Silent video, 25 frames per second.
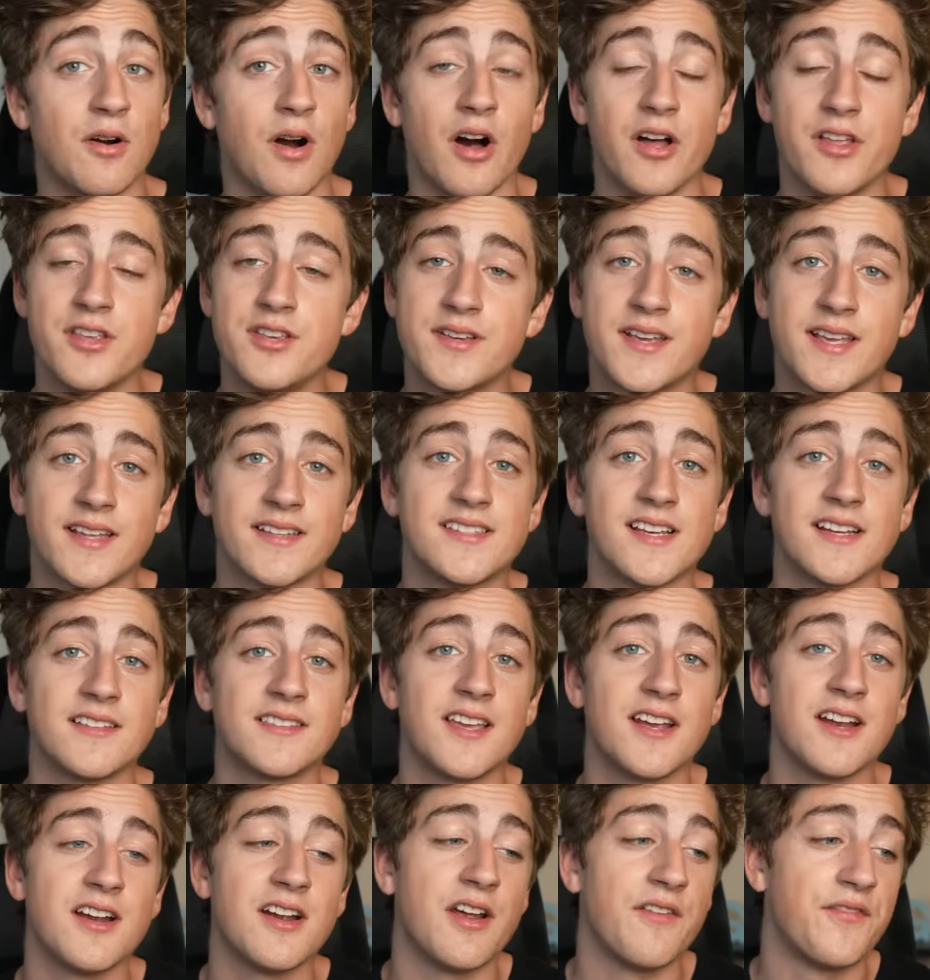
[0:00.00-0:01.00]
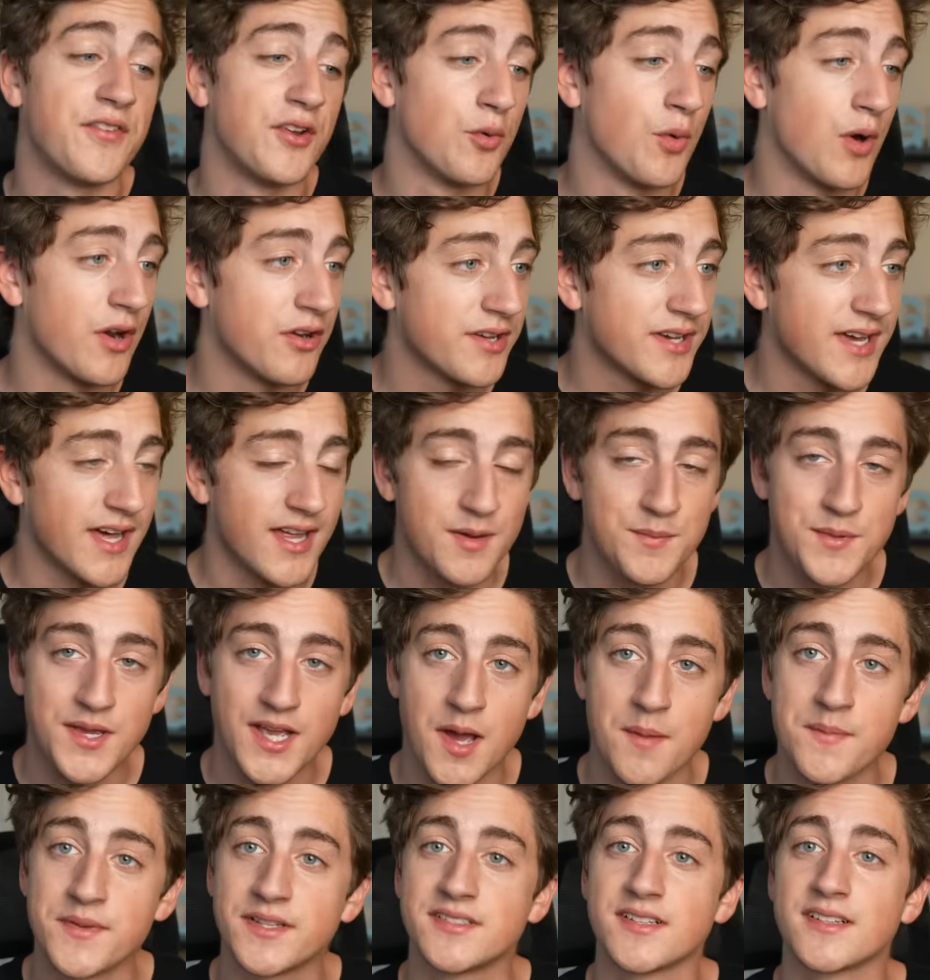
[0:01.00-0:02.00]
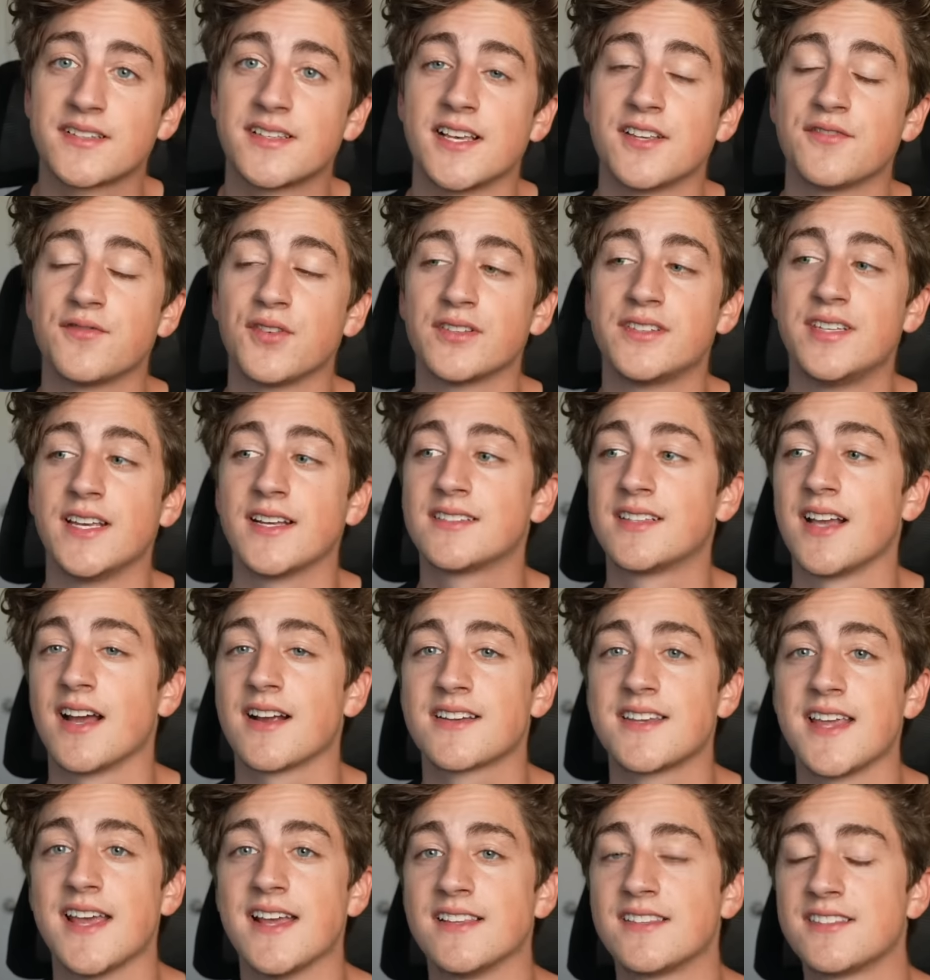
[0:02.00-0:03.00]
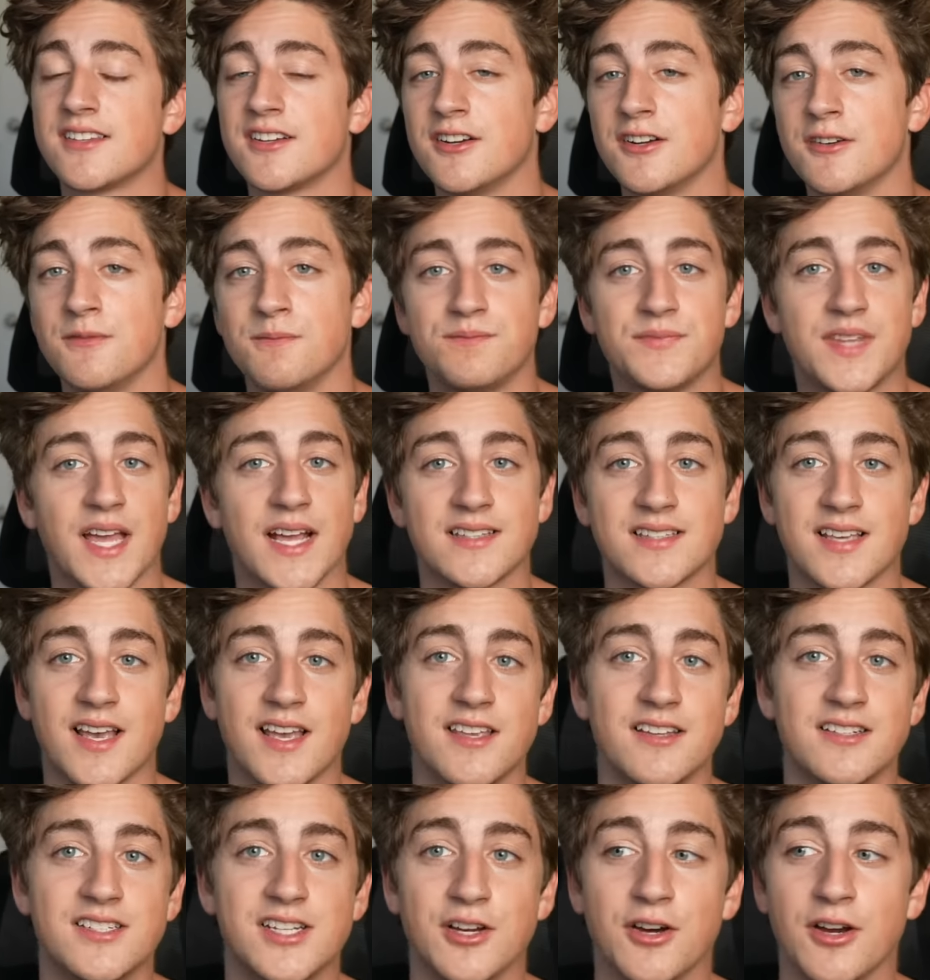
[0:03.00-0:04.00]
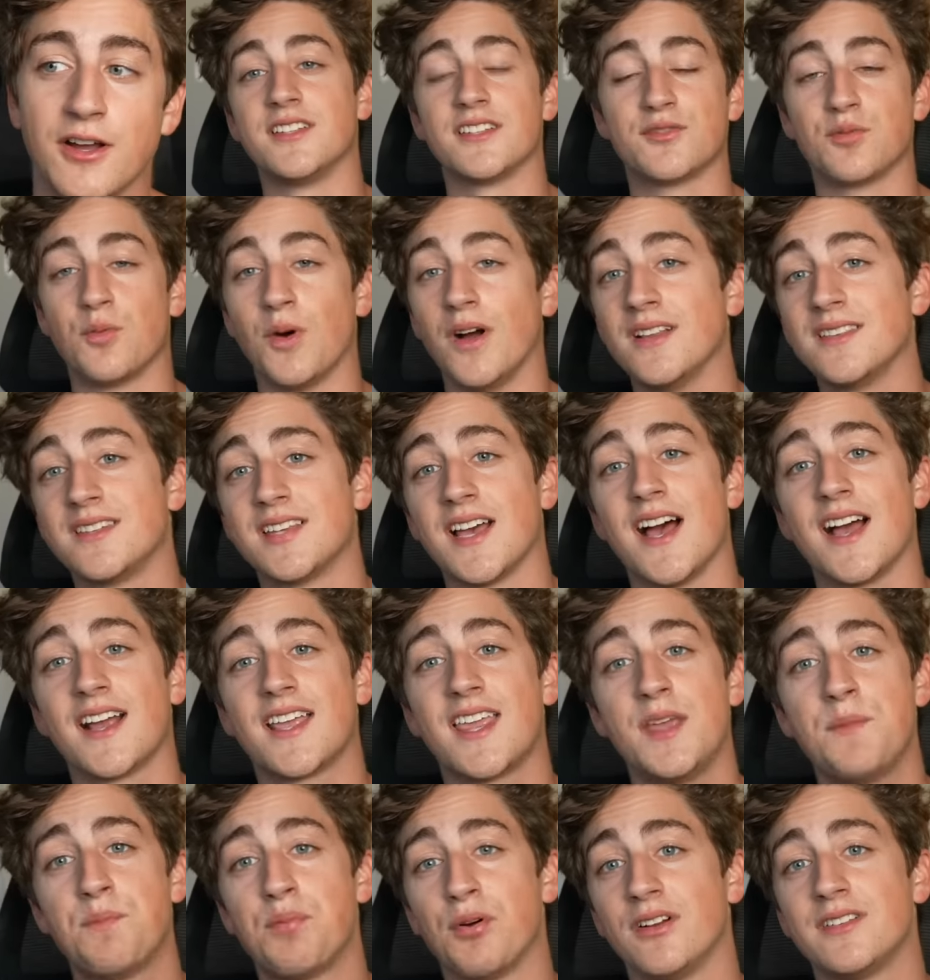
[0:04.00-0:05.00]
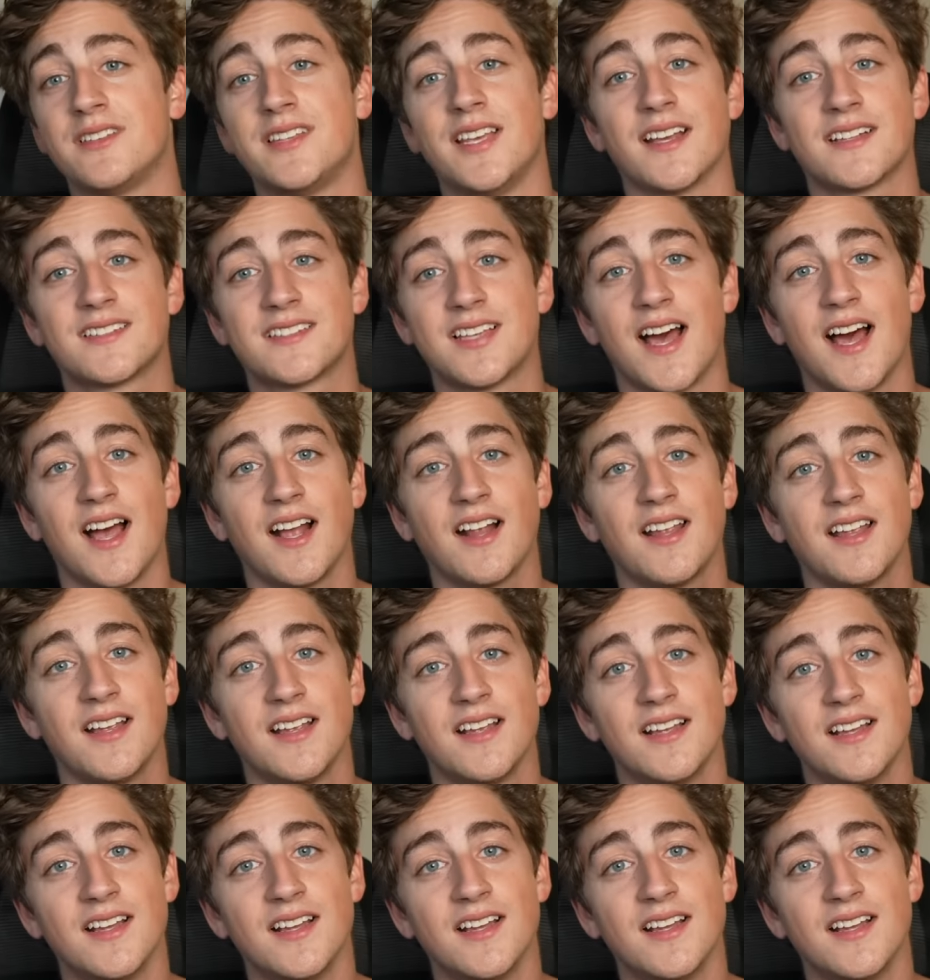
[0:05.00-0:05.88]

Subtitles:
all you kids out there, if you're wondering how to become a successful TikTok dancer, that's how you do it. Just one Taki per TikTok.